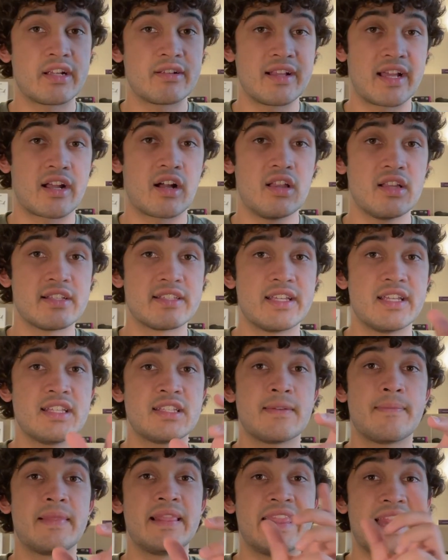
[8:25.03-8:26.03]

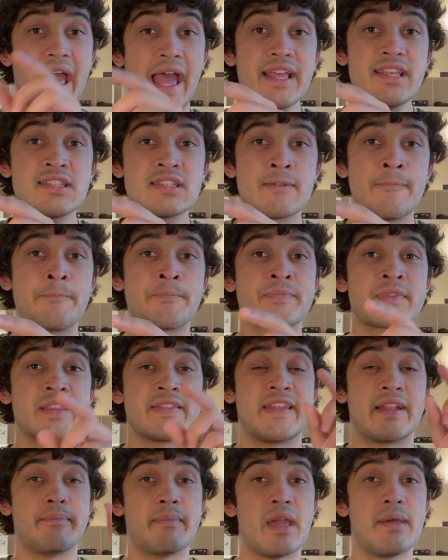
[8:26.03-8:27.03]
glycolysis less
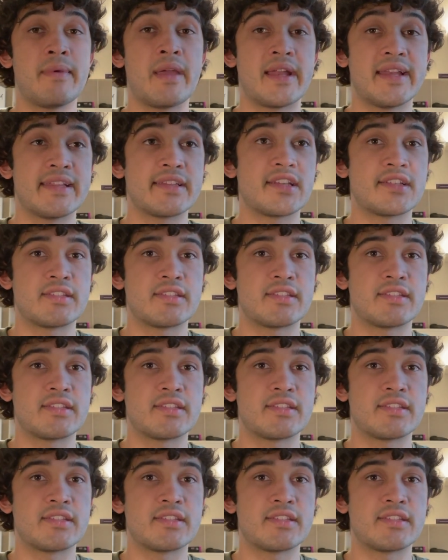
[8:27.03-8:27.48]
than maybe I need to